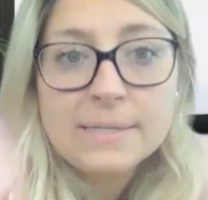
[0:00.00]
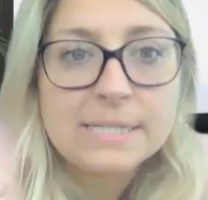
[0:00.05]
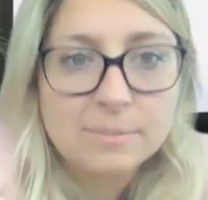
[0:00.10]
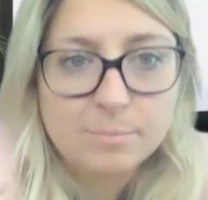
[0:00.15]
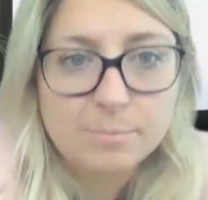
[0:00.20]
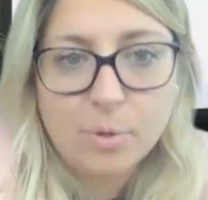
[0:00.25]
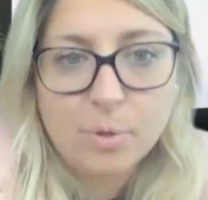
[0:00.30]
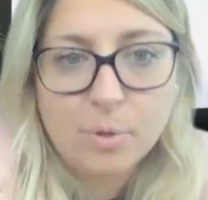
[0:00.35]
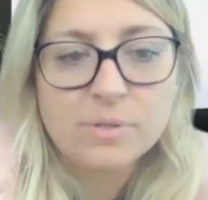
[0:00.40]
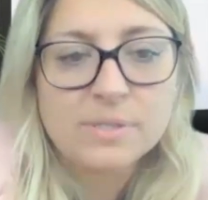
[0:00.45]

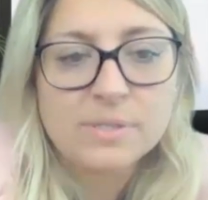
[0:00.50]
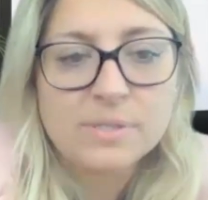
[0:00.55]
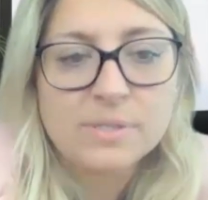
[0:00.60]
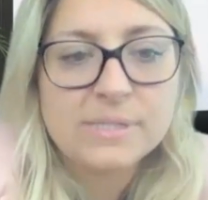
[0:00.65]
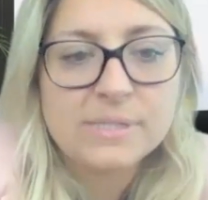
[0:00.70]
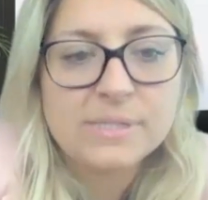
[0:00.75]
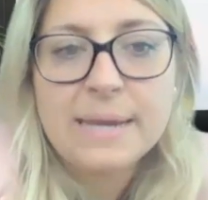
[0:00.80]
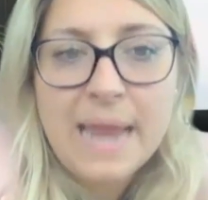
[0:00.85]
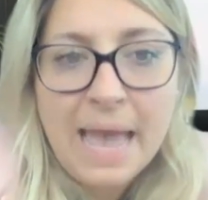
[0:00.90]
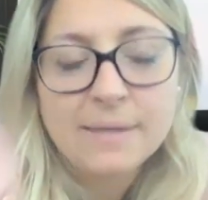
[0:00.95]

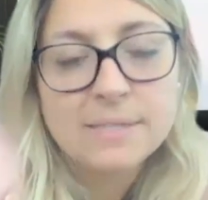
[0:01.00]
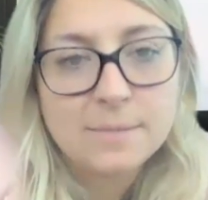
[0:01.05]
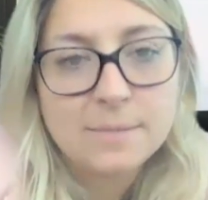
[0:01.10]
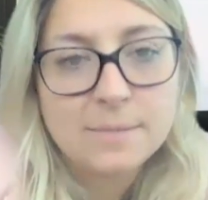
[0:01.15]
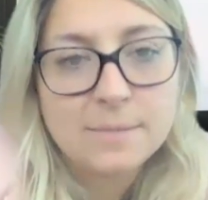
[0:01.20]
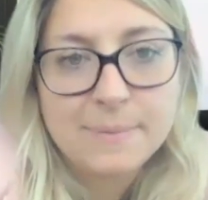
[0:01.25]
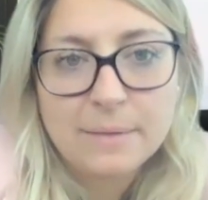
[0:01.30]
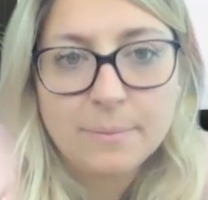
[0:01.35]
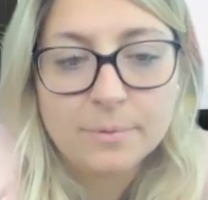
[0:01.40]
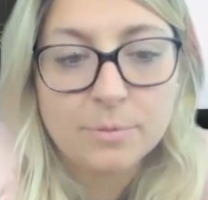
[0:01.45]
dispersing net to
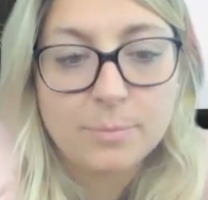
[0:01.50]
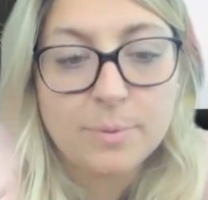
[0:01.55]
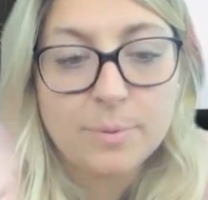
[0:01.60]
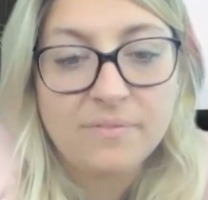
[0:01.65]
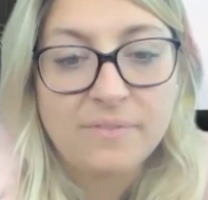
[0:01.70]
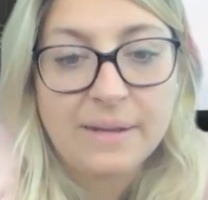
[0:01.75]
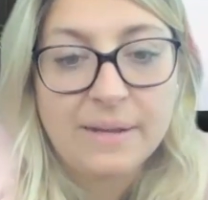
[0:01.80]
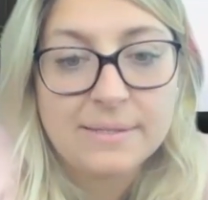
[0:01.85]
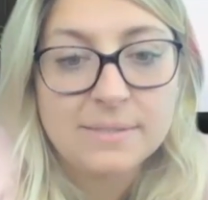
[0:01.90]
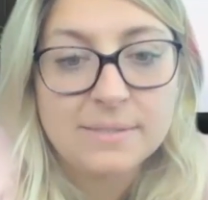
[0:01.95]
be able to
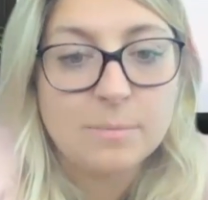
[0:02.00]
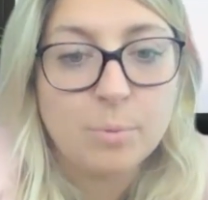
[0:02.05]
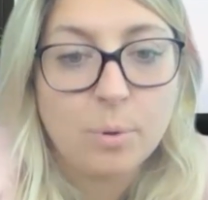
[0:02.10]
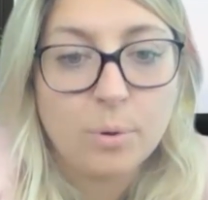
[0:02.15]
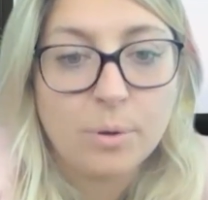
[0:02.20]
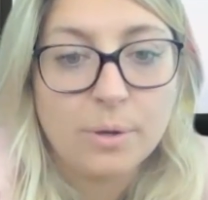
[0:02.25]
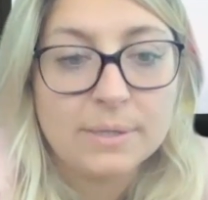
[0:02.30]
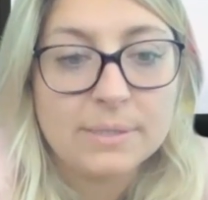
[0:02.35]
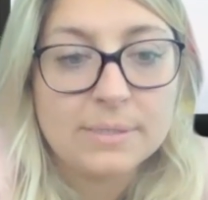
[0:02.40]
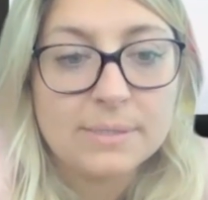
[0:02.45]
provide
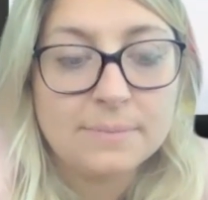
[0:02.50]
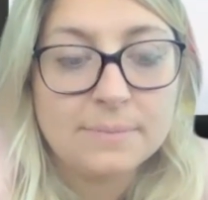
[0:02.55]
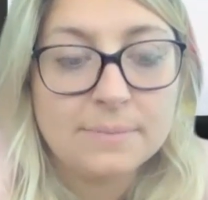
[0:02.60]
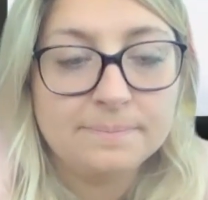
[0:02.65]
support.